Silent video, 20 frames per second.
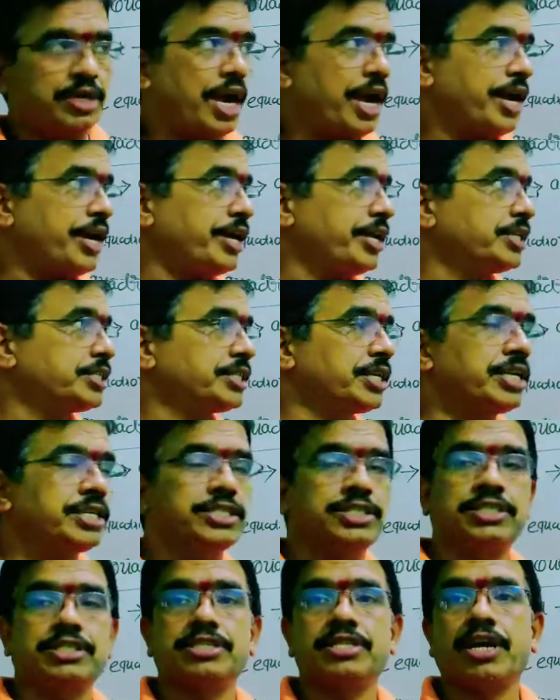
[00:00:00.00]
I
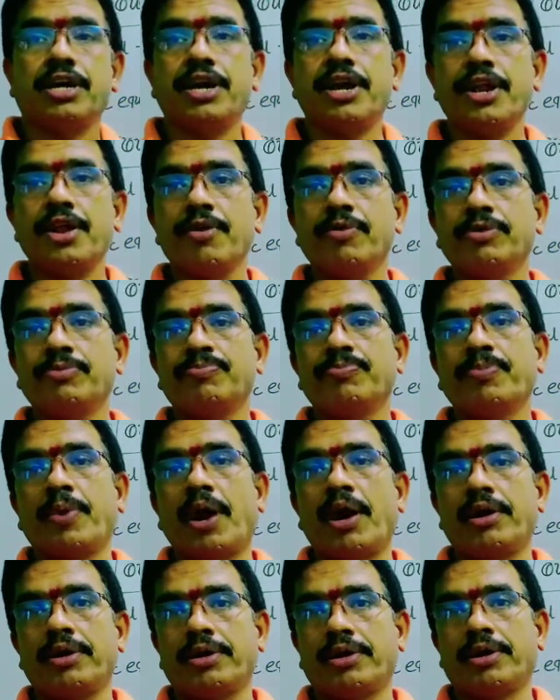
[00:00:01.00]
discuss the new
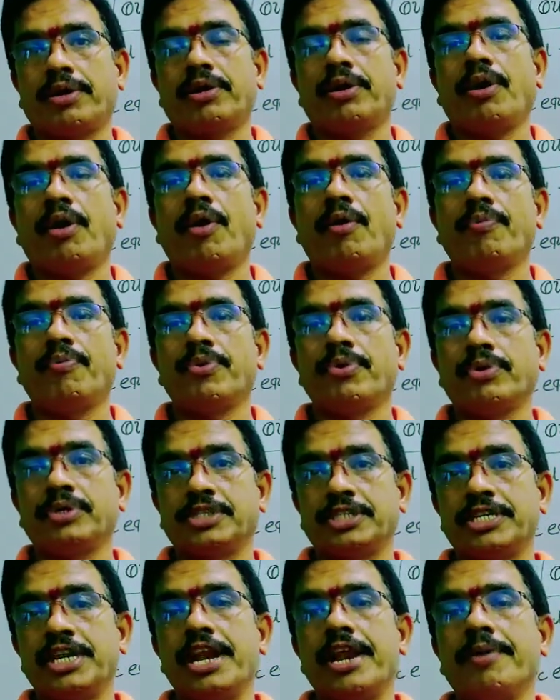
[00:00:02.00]
part of your
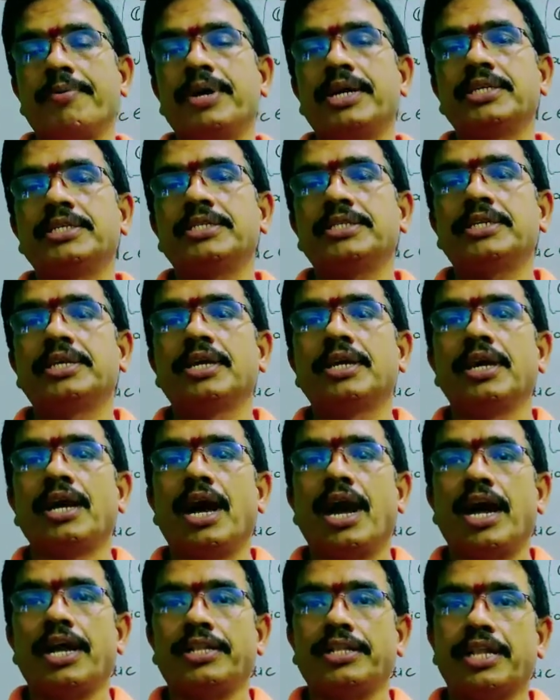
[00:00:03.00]
syllabus
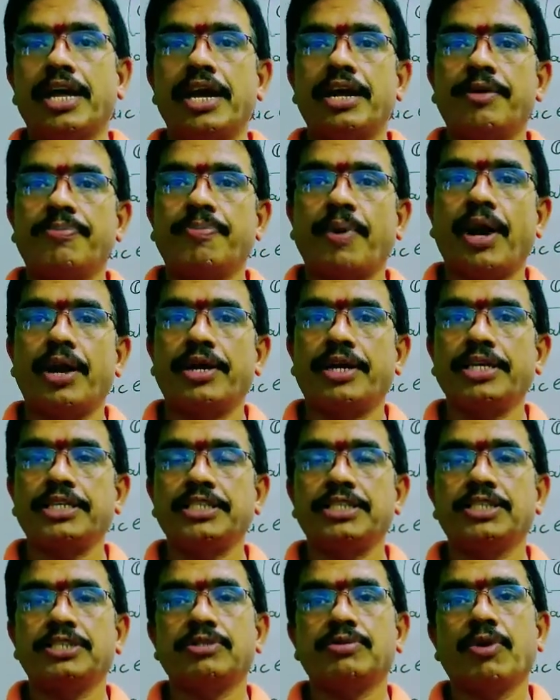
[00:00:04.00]
and that part
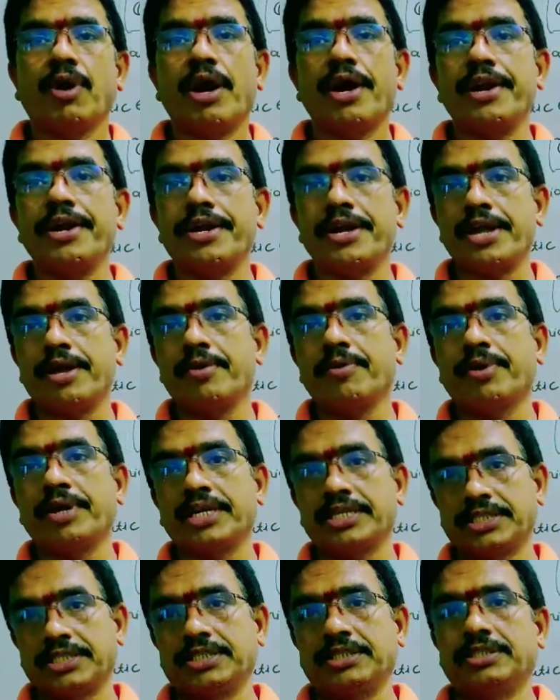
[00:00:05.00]
is quadratic
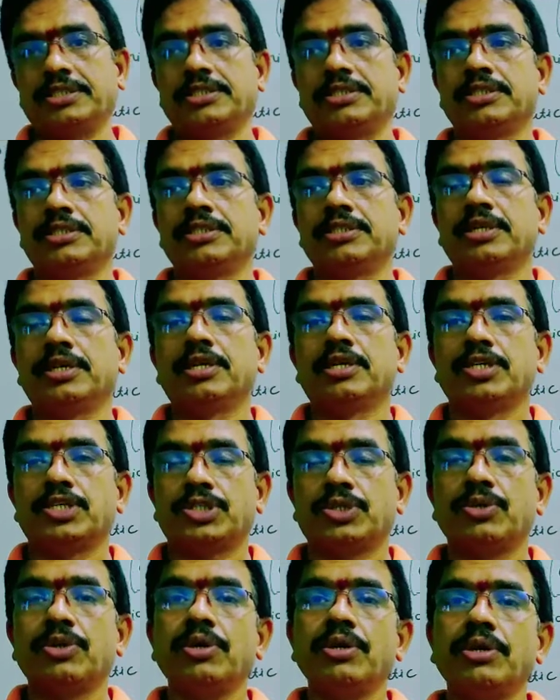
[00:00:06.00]
equation.
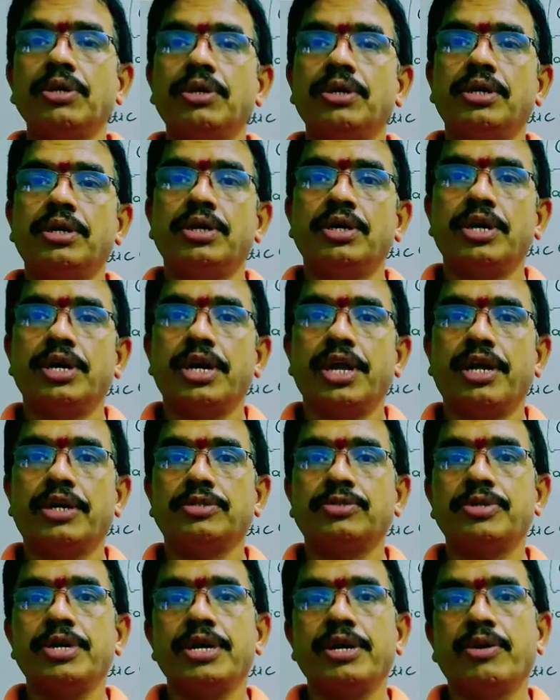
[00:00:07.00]
So dear
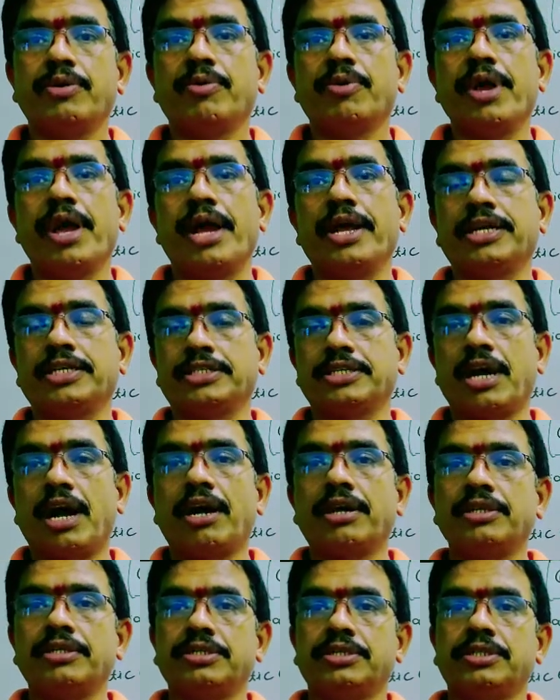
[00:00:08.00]
student, today I
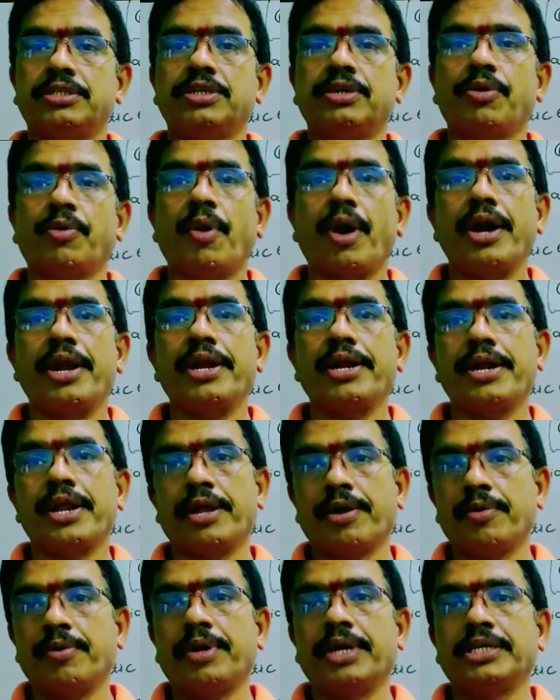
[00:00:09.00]
start
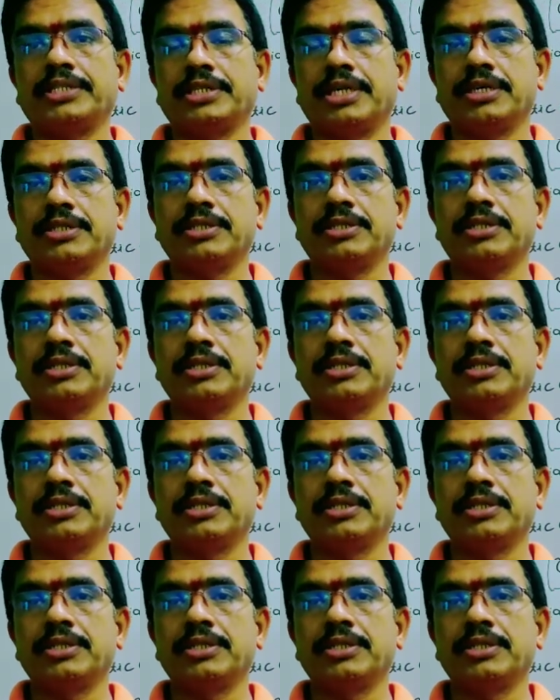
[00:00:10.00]
quadratic equation.